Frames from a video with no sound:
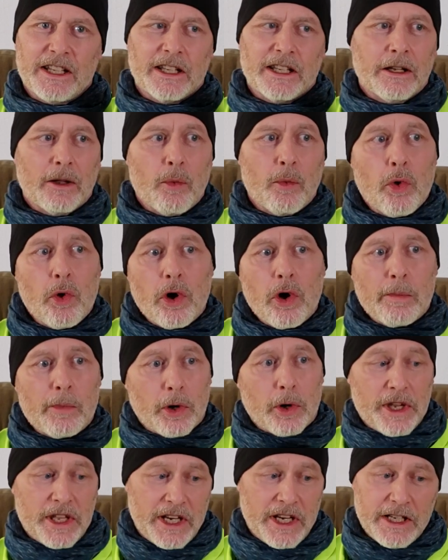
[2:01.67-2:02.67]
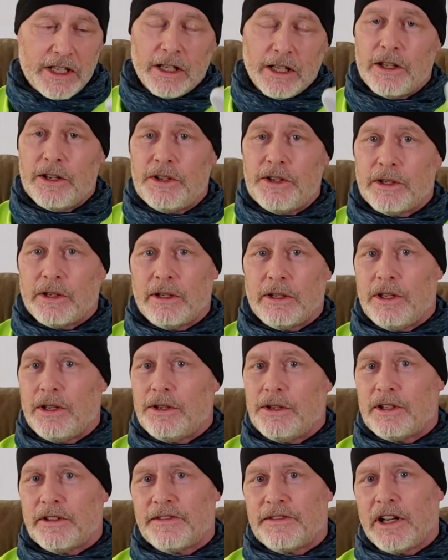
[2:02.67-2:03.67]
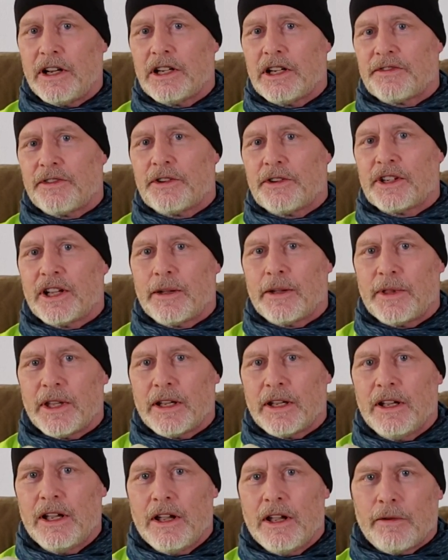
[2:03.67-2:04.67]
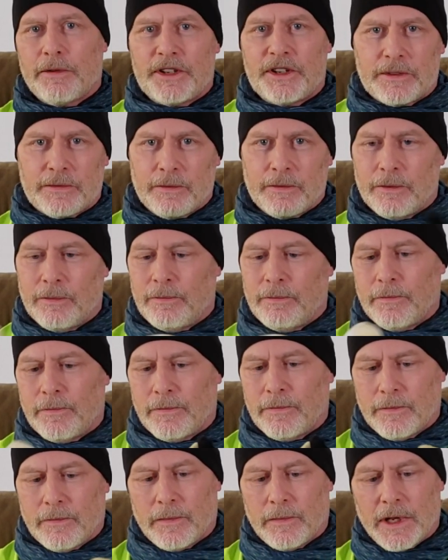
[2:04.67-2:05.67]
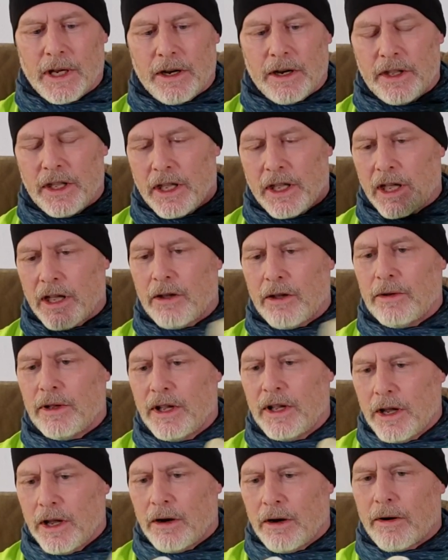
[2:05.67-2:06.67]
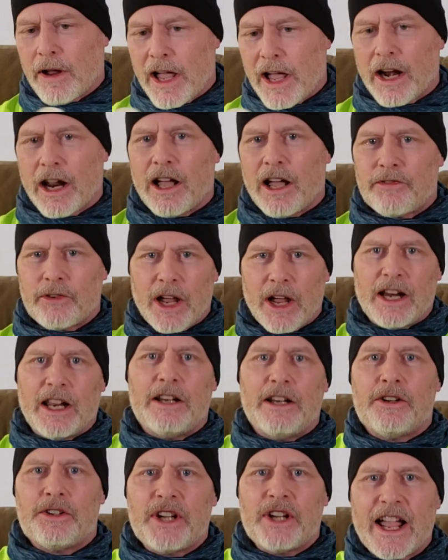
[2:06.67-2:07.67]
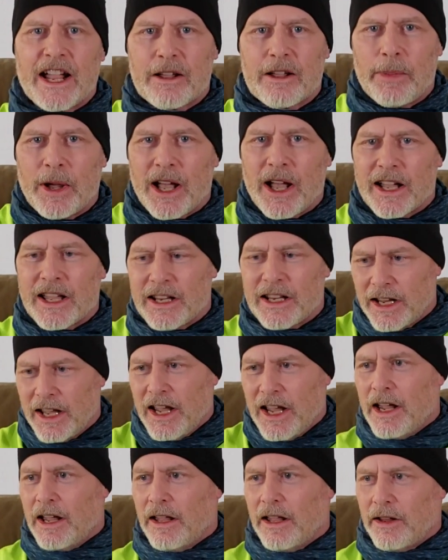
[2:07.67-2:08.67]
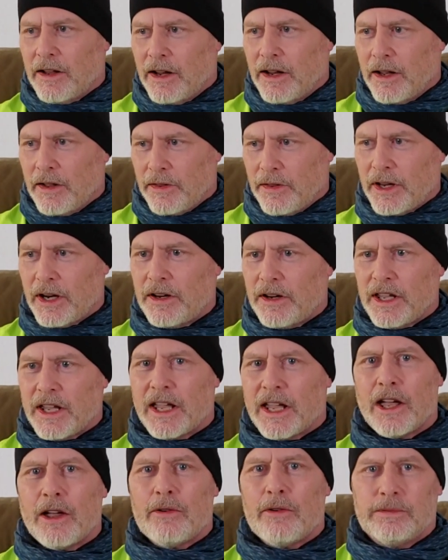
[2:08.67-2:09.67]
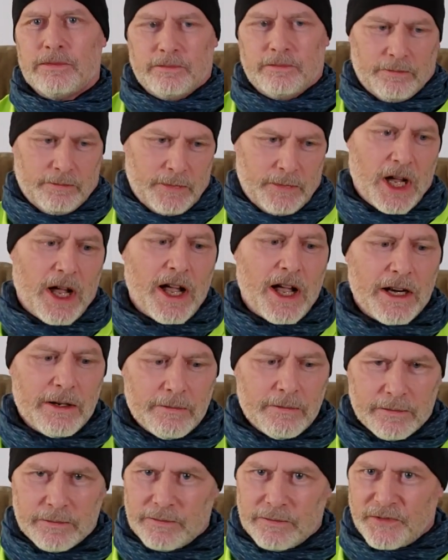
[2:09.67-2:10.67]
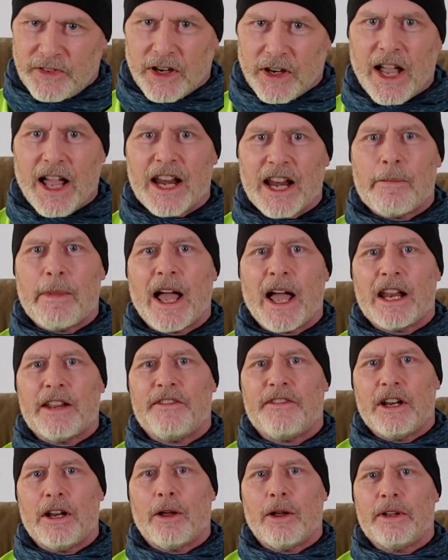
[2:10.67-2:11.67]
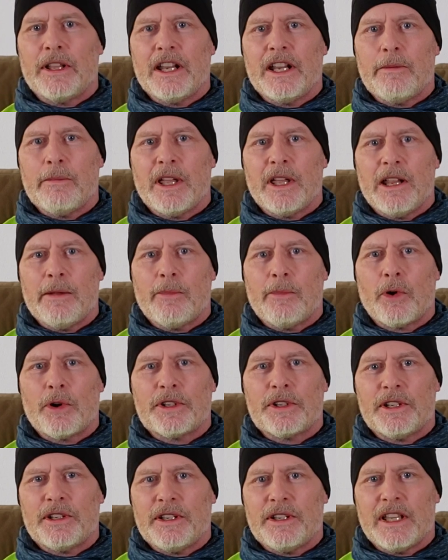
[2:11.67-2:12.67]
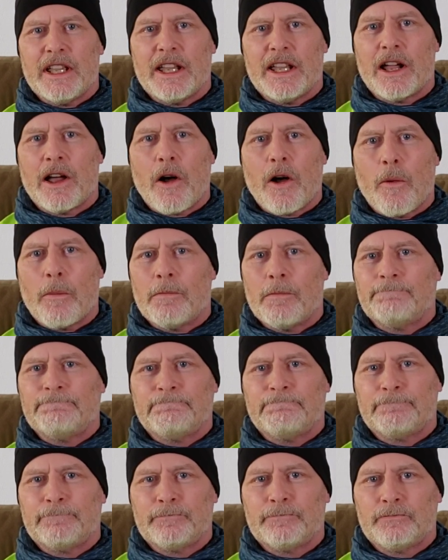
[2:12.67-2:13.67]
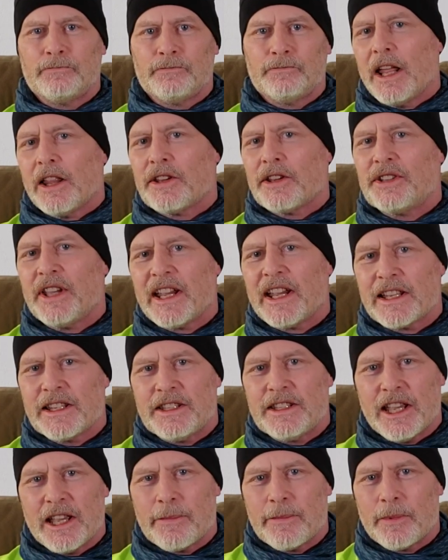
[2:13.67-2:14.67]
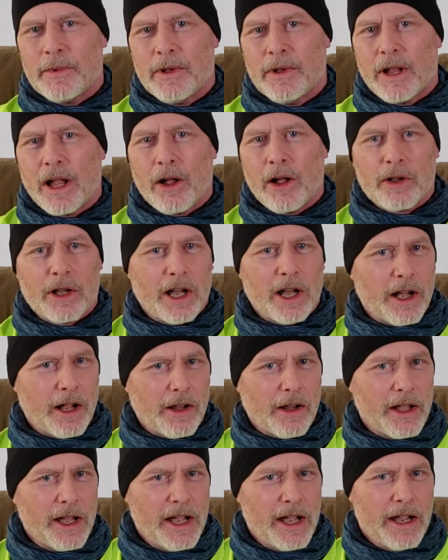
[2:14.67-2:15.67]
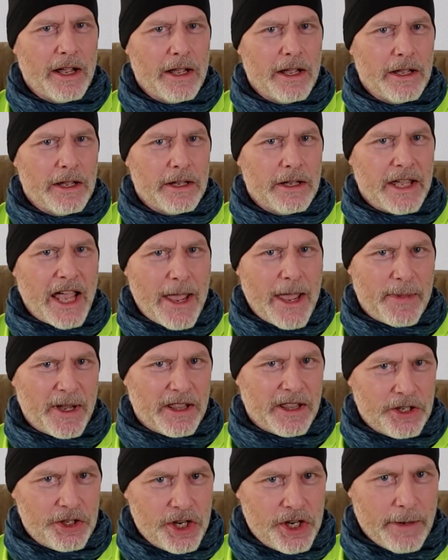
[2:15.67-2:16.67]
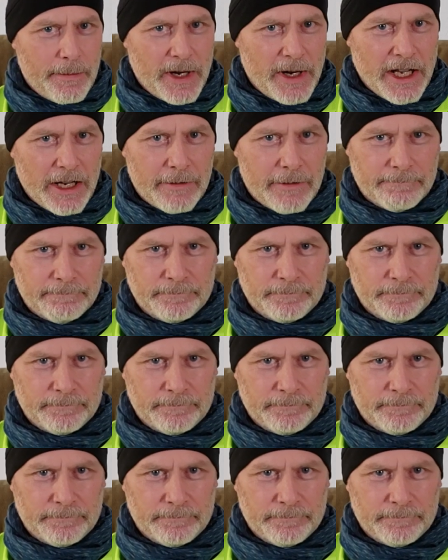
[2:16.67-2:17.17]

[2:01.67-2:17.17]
a little warm or you need to use your fingers for something, there you go. Right off, right in your jacket pocket. There you go, gone. Forgotten about if you don't need them anymore till you get home. Now the second tip I'll call capping the chimney.